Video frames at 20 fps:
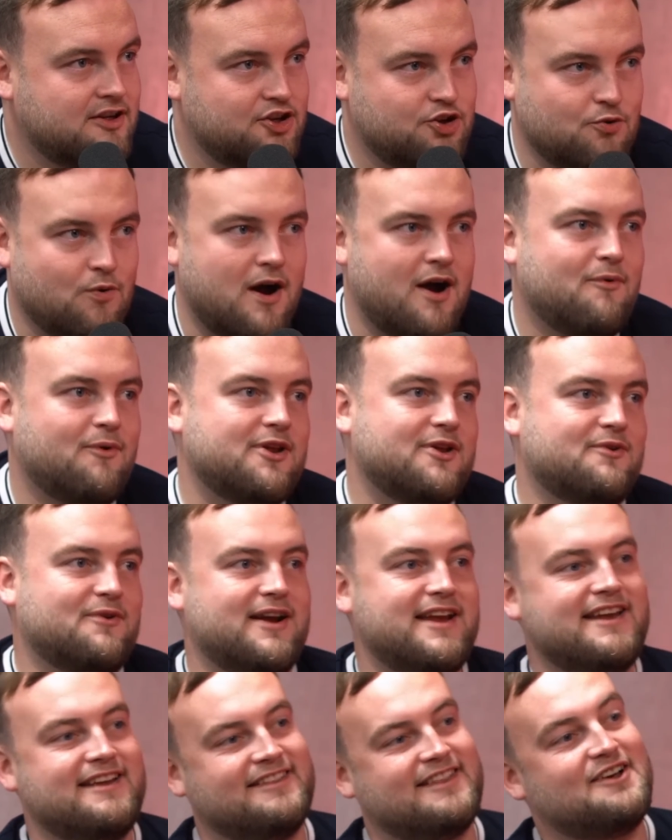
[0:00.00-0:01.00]
You Are What You
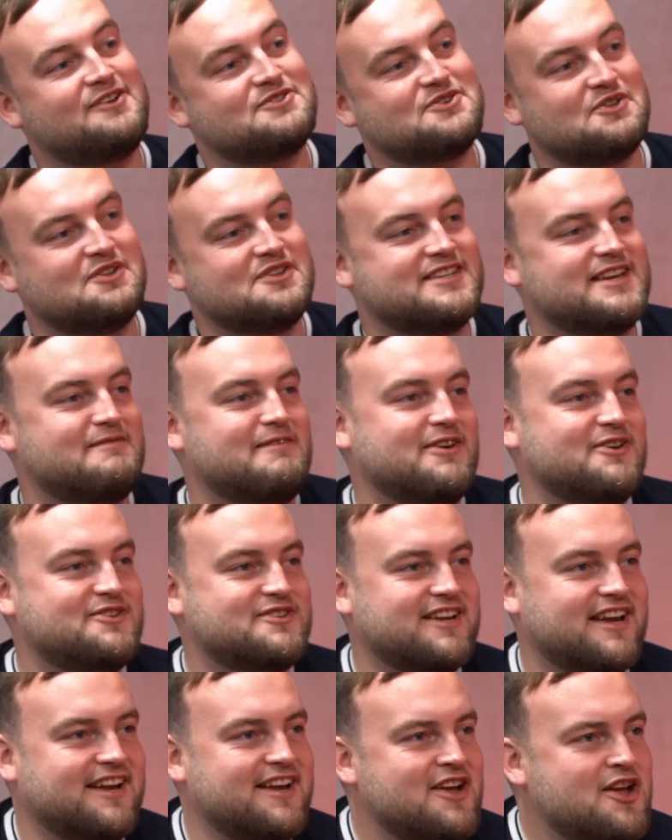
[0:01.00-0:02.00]
Eat. That was the only time I used
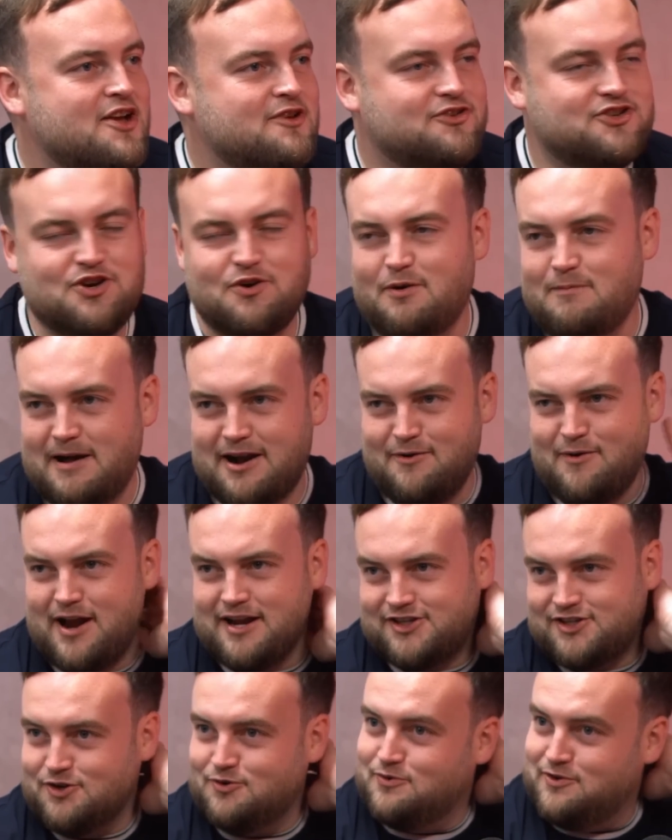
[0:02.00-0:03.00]
to get. Do you know what, by the way?
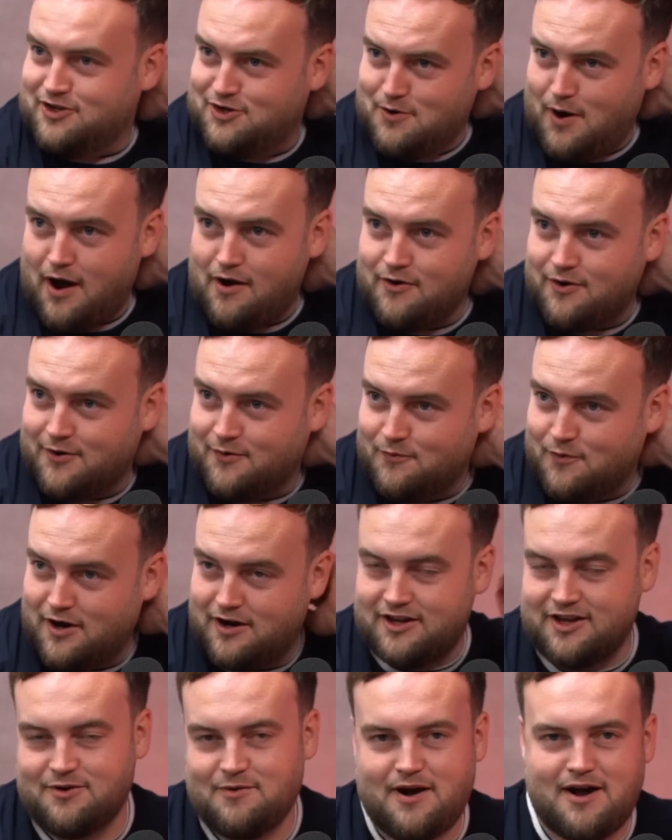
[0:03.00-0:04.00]
Do you know
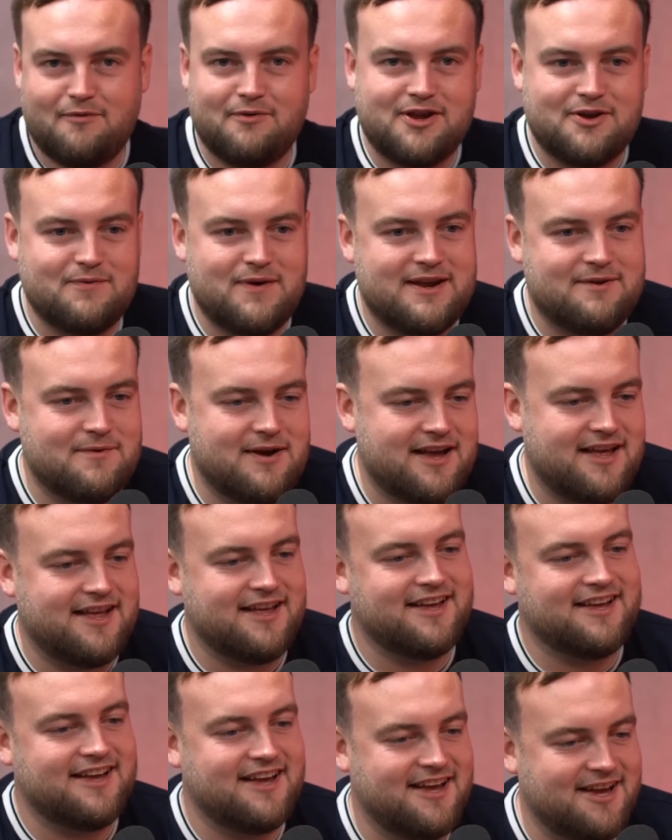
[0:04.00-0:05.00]
You Are What You Eat?
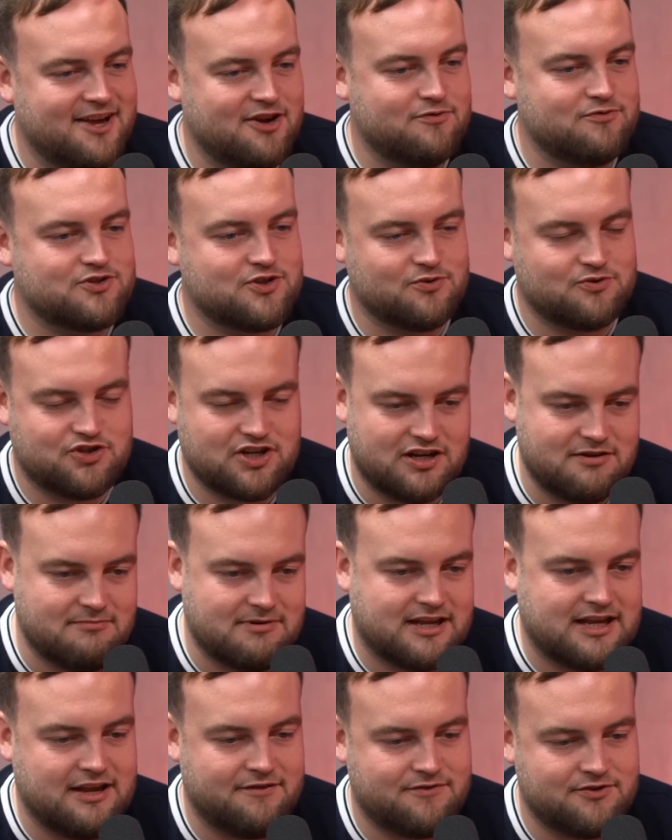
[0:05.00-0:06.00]
Where so Gillian
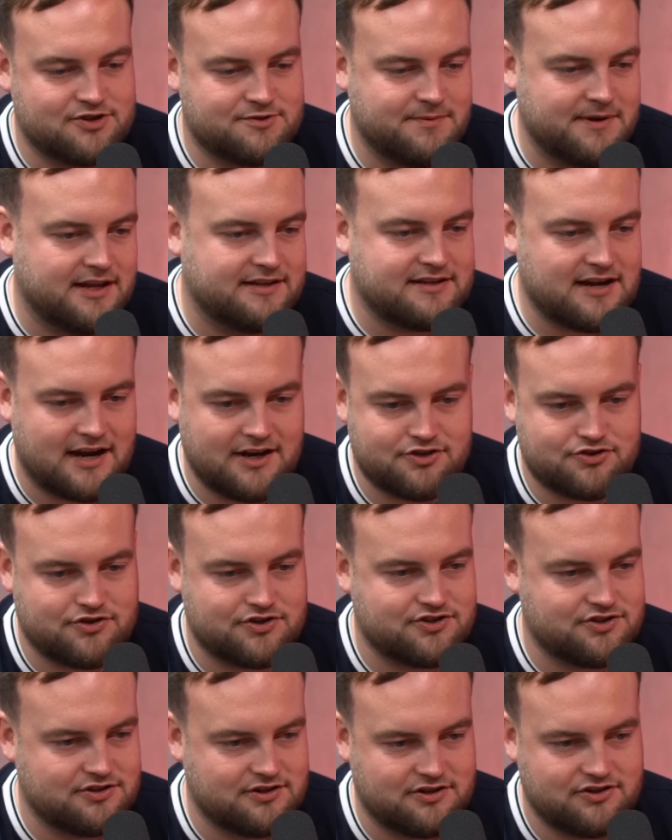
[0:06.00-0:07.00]
McKeith used to be a
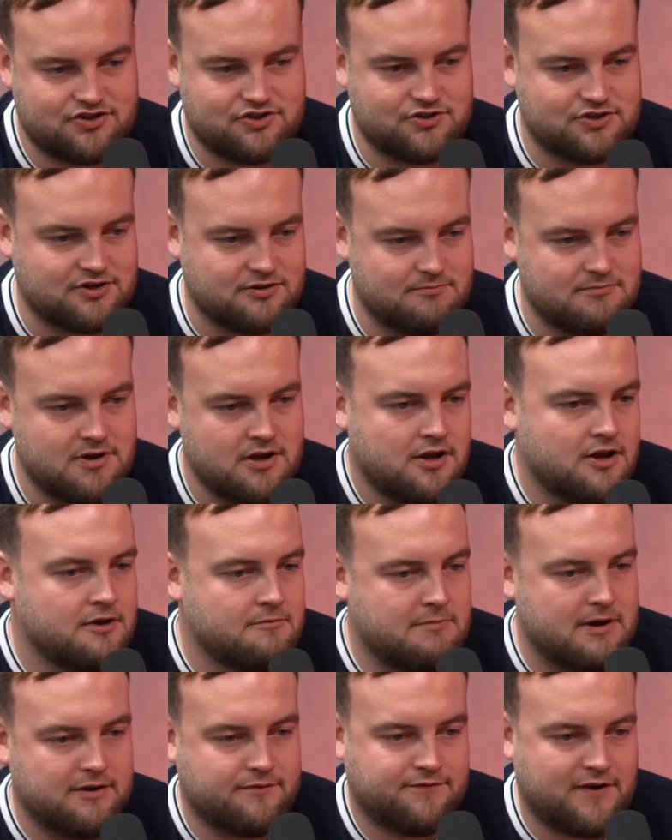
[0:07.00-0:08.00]
dietitian and she used to
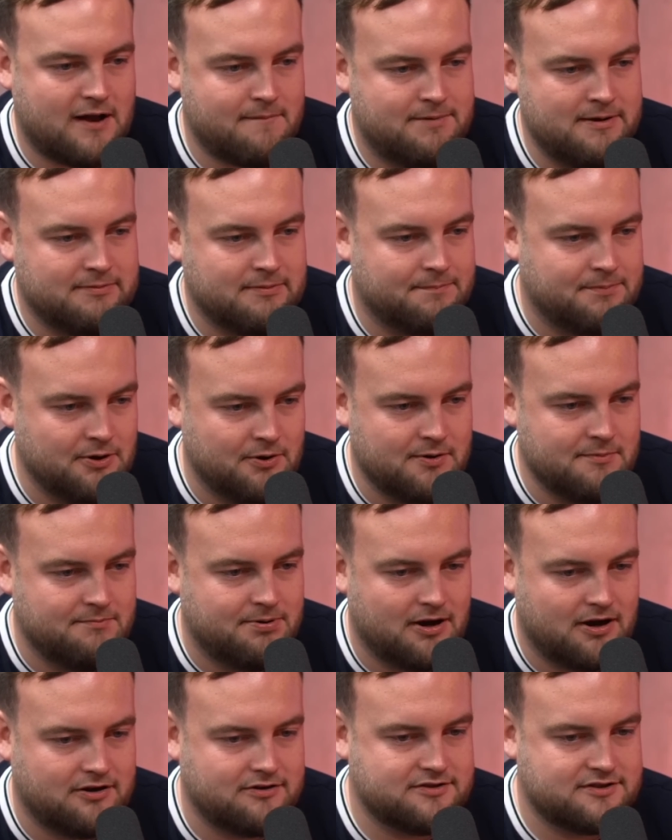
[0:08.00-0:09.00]
make fat people poo in
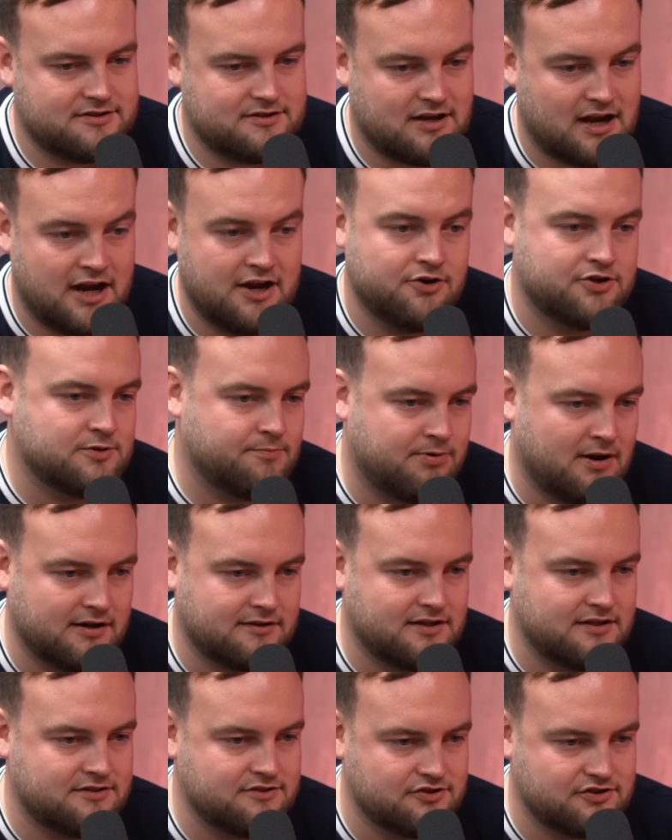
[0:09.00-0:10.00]
pots. I used to
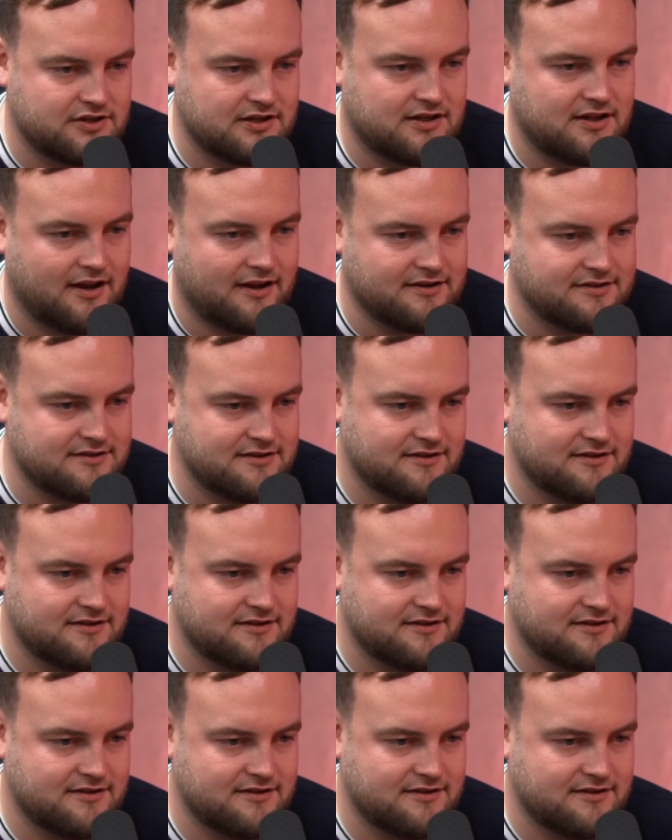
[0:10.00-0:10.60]
practice just in case.